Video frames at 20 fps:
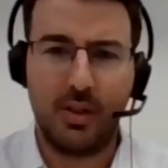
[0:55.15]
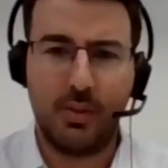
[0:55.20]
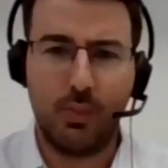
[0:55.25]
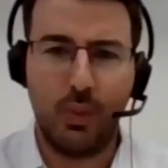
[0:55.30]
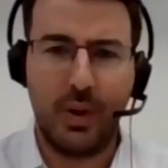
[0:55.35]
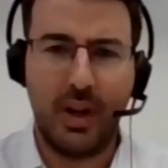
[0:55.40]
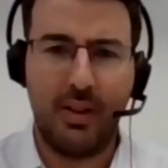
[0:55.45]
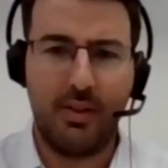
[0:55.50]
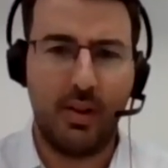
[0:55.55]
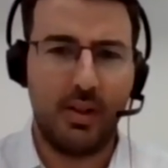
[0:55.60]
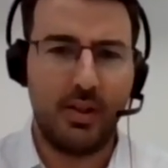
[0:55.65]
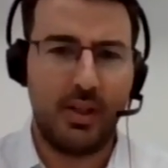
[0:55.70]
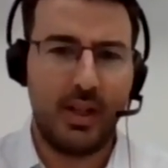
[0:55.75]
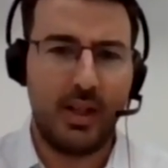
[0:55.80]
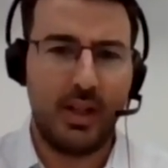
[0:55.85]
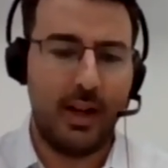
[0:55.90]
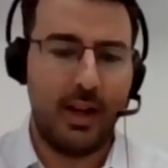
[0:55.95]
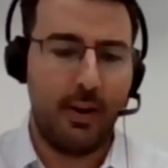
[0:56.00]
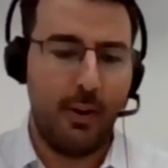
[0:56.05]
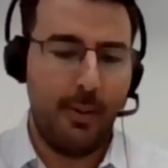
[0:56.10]
we need to
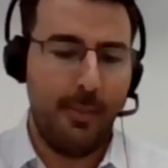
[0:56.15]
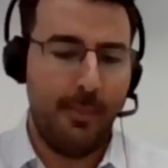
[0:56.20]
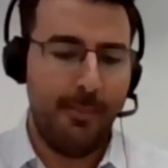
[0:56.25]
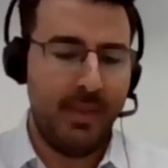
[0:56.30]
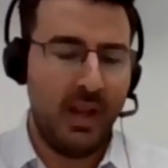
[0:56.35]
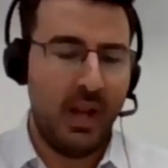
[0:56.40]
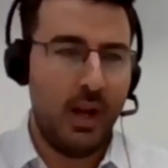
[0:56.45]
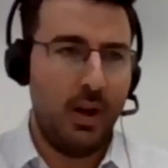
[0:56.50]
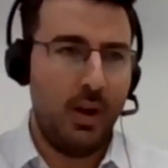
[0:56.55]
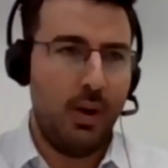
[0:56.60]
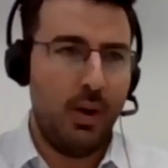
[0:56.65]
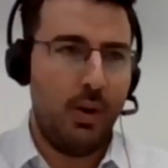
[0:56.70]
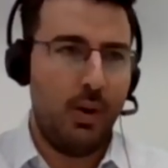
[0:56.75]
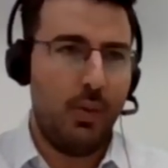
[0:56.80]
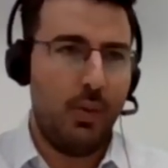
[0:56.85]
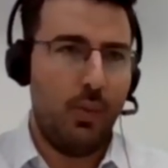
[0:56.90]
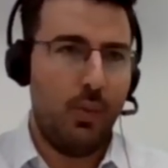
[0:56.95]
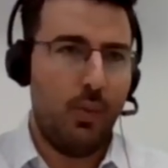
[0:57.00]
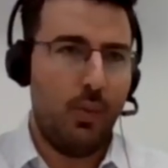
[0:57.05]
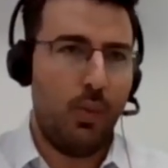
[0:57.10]
understand
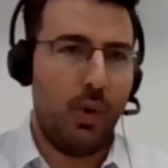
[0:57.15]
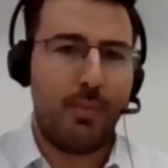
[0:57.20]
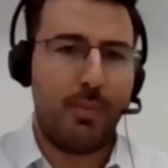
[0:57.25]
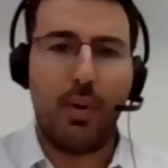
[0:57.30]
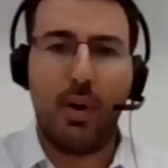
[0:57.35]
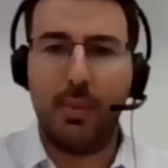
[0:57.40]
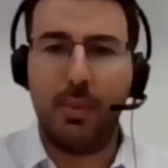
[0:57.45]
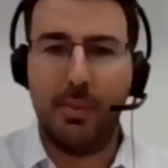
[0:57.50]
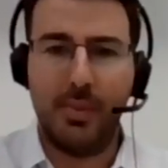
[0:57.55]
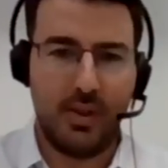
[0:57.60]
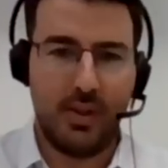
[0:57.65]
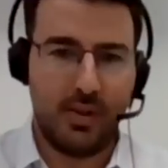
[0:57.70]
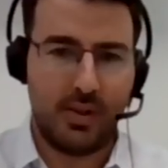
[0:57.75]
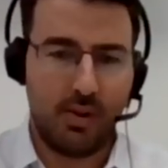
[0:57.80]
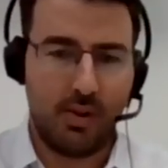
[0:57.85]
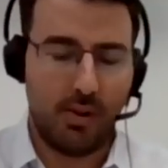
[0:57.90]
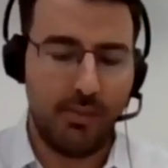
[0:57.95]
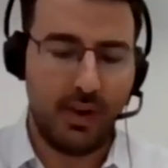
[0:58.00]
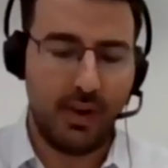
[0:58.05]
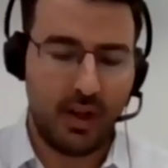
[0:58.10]
what problem is it solving.